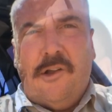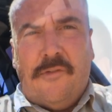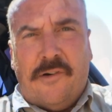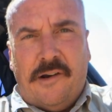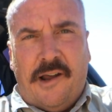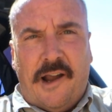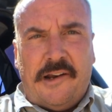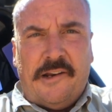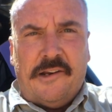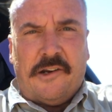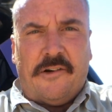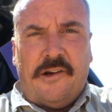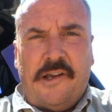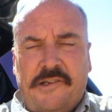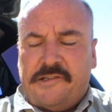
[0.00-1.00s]
over 90
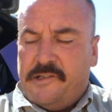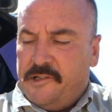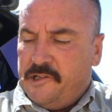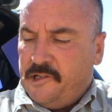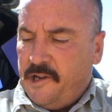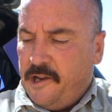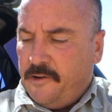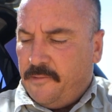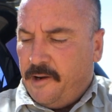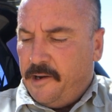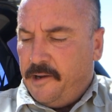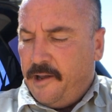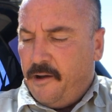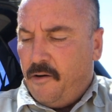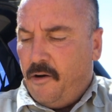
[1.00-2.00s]
degrees in the shade right
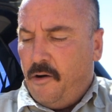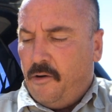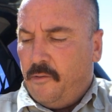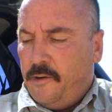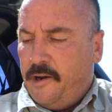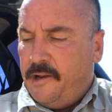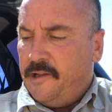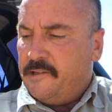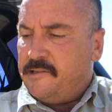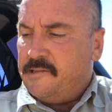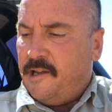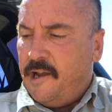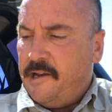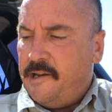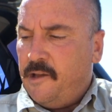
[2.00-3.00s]
now already. It's
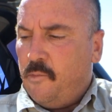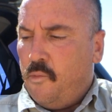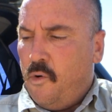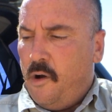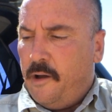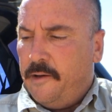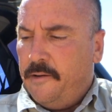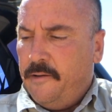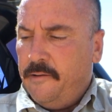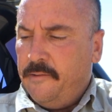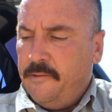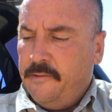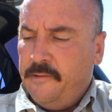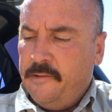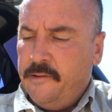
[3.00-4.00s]
91
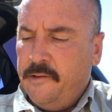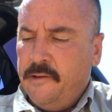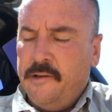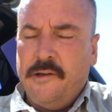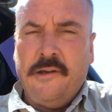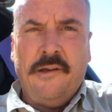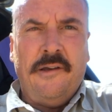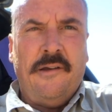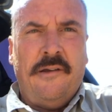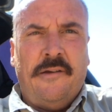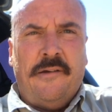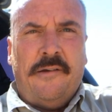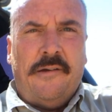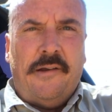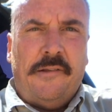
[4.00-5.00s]

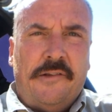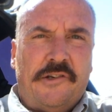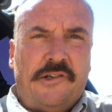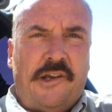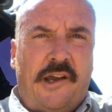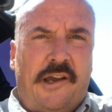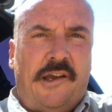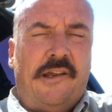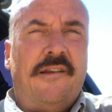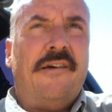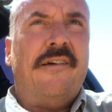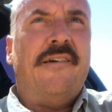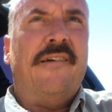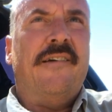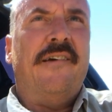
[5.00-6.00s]
in the shade.
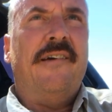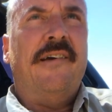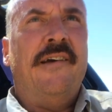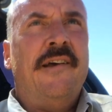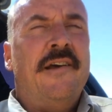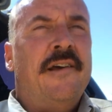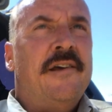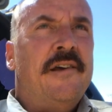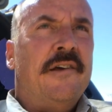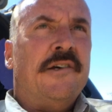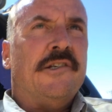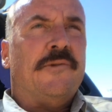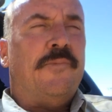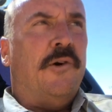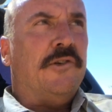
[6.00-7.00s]

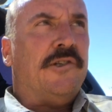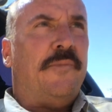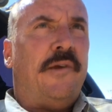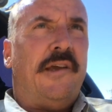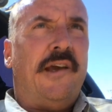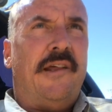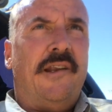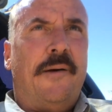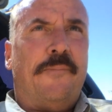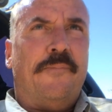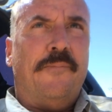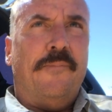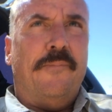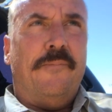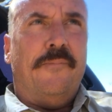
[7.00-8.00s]
Supposed to be getting up
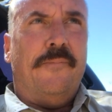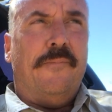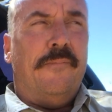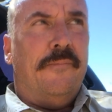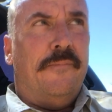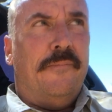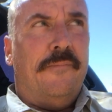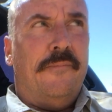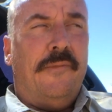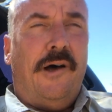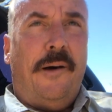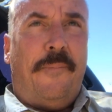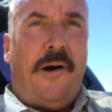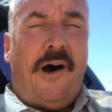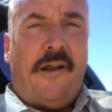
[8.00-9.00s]

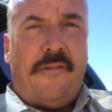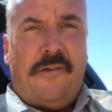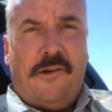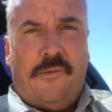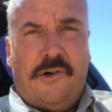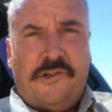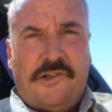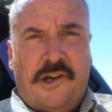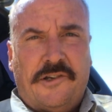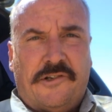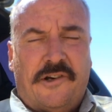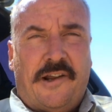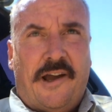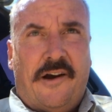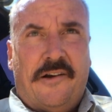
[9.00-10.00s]
hotter than it was
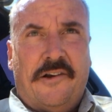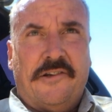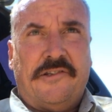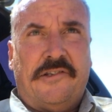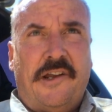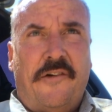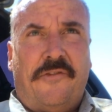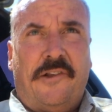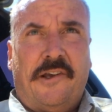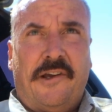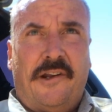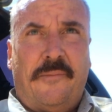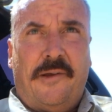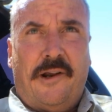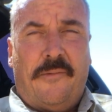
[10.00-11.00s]
yesterday out here. It's definitely going
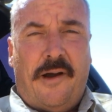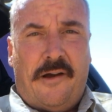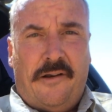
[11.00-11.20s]
to be around